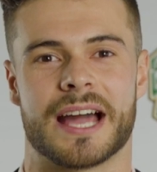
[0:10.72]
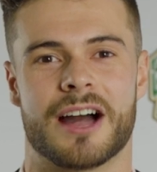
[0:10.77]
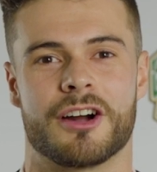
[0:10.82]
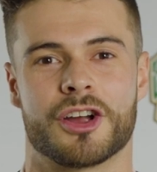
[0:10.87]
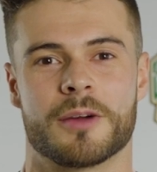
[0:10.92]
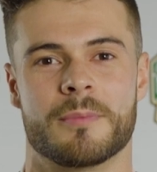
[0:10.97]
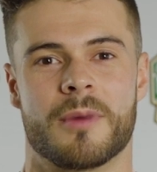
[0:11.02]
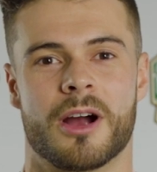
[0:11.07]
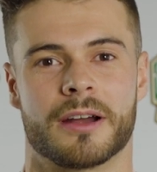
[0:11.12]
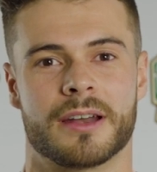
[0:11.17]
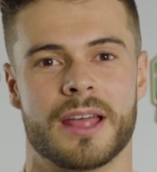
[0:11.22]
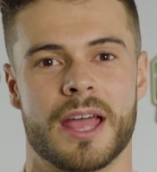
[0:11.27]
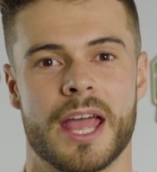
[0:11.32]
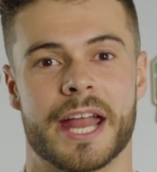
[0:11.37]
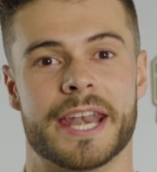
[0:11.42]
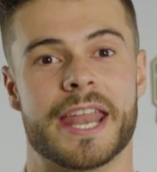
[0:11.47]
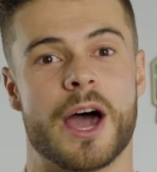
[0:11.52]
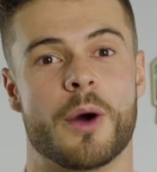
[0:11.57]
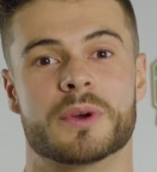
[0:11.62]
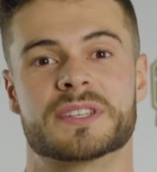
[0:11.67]
Kyle Gamard.
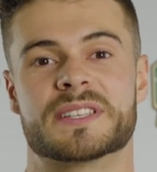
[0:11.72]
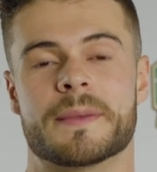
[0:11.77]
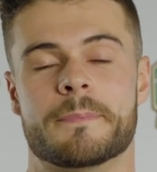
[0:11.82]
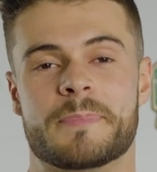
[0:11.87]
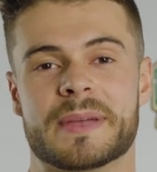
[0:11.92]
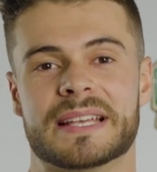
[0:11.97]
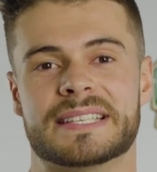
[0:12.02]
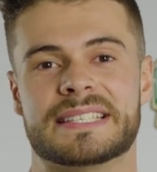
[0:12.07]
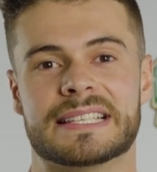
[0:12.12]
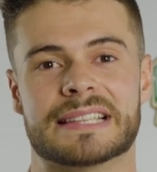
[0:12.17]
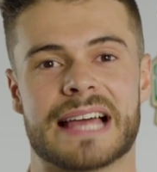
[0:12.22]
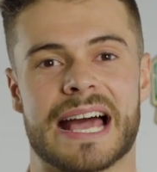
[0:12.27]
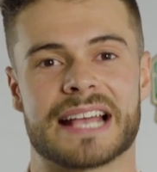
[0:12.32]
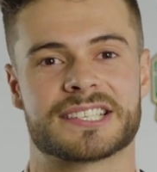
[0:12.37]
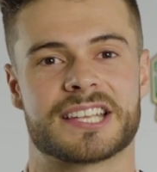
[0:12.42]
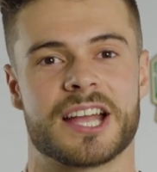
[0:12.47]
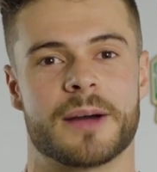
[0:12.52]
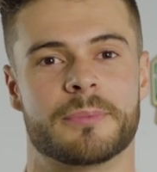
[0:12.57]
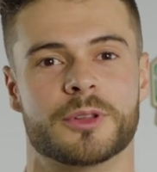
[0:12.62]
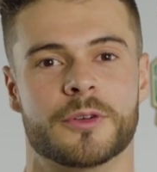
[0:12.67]
Now, it was a busy
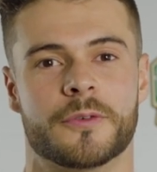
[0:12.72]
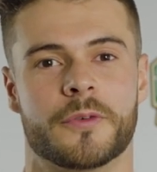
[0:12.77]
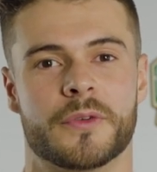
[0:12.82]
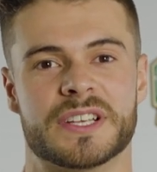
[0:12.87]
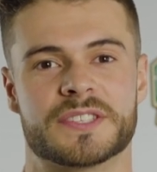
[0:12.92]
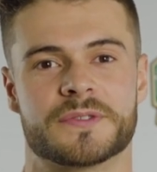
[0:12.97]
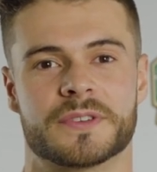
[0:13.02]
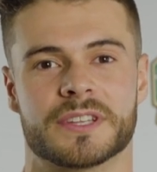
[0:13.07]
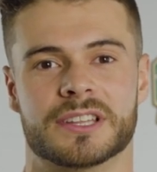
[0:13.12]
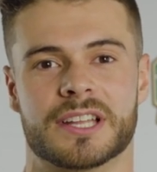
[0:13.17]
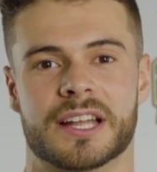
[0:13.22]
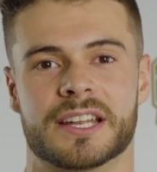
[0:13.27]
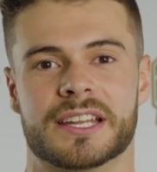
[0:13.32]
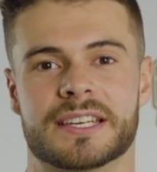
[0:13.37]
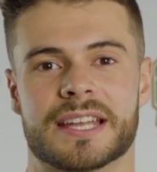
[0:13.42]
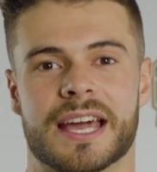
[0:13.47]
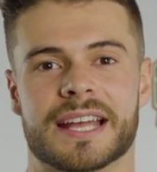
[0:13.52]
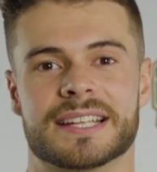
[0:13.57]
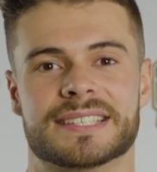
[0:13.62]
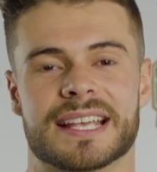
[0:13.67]
last couple of weeks for the
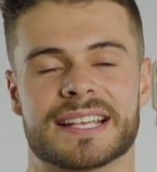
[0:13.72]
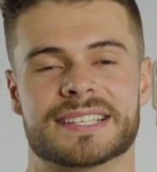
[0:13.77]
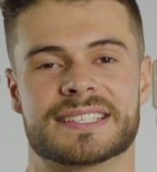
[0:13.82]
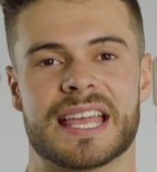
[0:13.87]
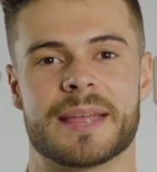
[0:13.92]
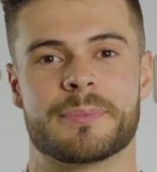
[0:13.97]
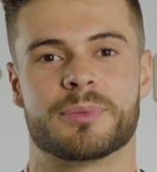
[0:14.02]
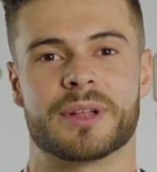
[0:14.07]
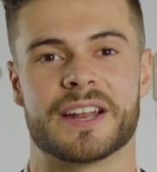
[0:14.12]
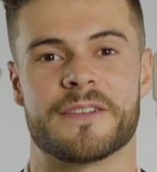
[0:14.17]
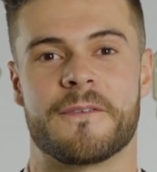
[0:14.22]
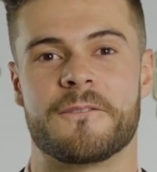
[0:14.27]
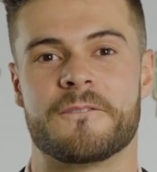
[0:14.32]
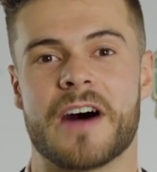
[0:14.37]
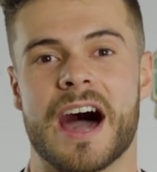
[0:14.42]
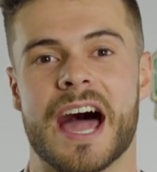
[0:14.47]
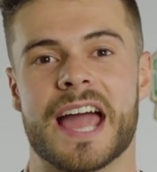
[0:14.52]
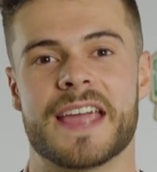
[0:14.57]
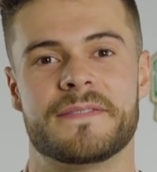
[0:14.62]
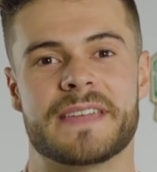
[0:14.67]
London Knights as they played
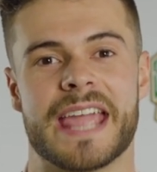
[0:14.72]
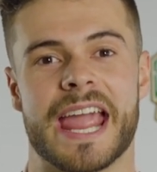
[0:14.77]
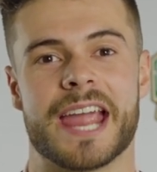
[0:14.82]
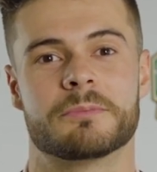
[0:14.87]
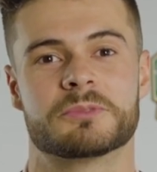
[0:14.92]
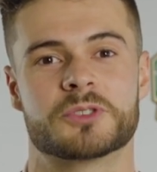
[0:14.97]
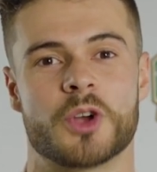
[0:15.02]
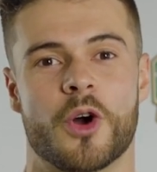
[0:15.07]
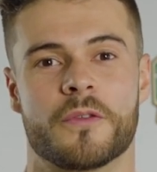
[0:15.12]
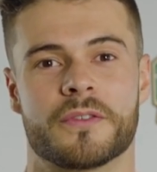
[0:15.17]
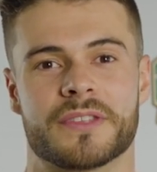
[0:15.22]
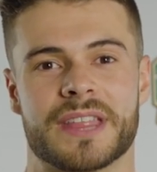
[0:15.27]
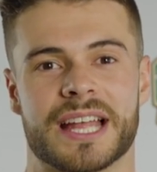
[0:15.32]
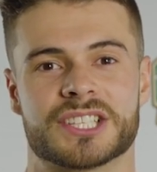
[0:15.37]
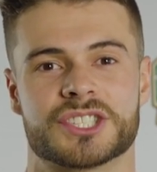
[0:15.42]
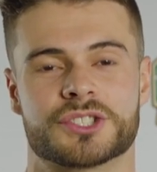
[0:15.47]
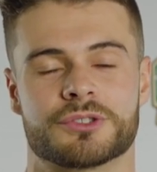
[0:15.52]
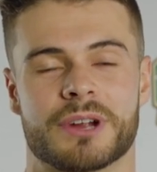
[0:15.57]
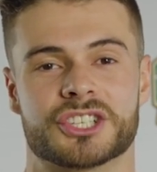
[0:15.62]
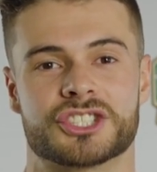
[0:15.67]
five games over
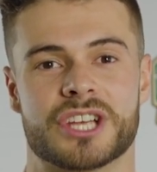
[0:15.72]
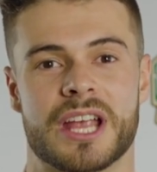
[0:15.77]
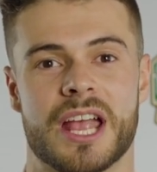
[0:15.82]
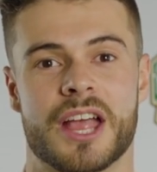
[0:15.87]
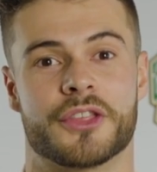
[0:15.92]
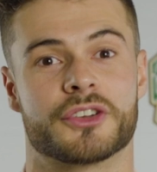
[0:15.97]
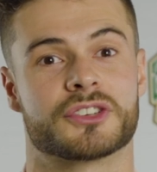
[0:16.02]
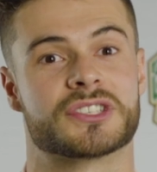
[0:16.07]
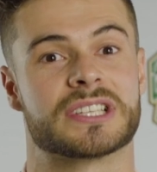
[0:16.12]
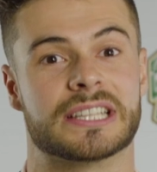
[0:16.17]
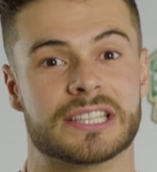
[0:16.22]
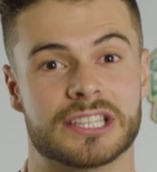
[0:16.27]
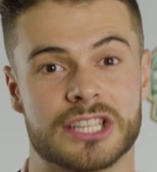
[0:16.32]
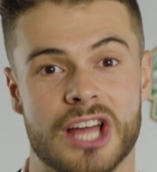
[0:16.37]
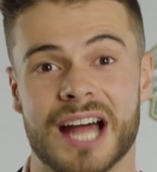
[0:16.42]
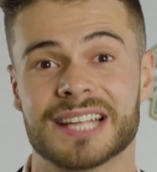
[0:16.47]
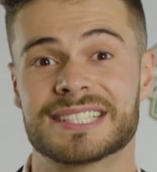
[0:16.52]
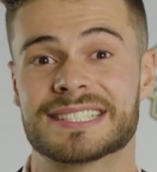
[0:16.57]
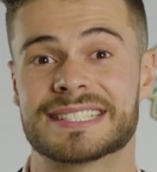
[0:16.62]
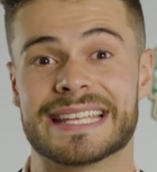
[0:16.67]
that stretch. There's
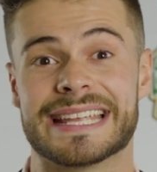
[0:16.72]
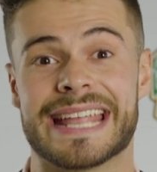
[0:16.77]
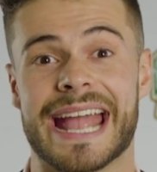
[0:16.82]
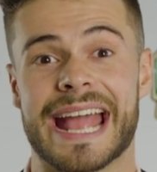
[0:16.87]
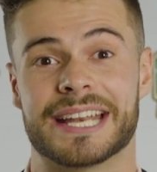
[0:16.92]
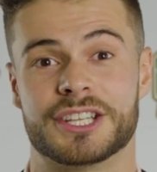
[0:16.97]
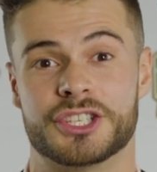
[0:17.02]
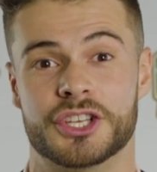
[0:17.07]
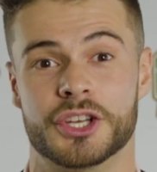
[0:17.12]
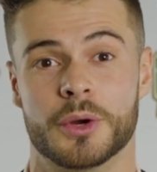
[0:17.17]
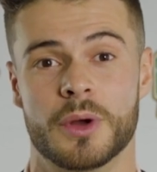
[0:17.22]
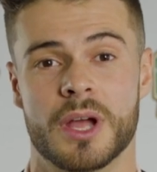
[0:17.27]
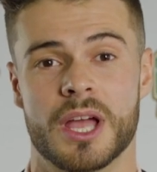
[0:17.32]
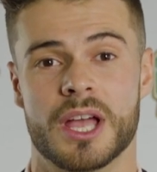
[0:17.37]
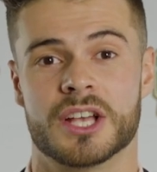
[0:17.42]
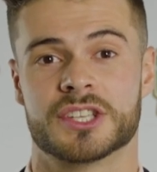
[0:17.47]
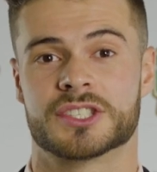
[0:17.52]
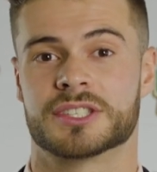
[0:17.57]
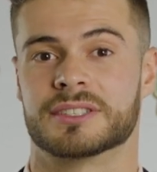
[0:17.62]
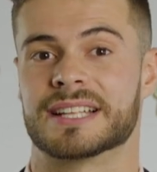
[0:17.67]
lots to get to,
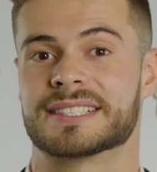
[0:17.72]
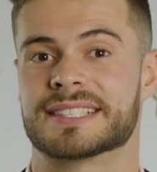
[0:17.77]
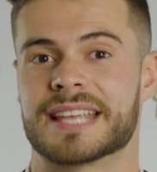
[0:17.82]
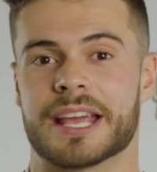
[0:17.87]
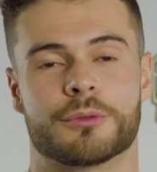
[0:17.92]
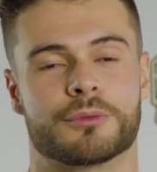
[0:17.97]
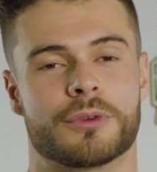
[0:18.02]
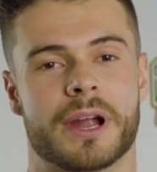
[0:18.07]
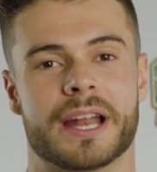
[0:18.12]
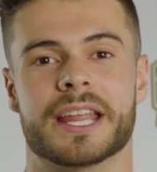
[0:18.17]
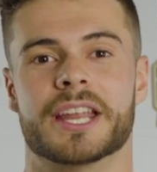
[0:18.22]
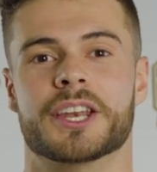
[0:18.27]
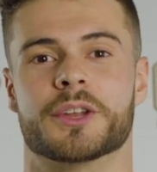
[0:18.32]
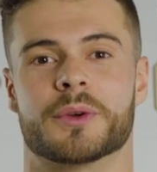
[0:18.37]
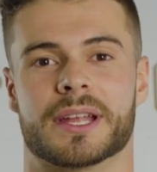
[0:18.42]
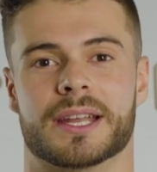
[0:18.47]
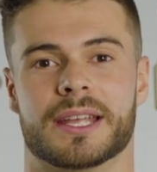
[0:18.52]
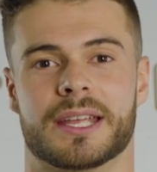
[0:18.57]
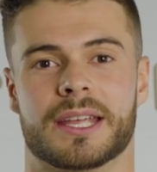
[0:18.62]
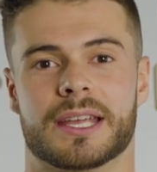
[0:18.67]
so let's get right into it.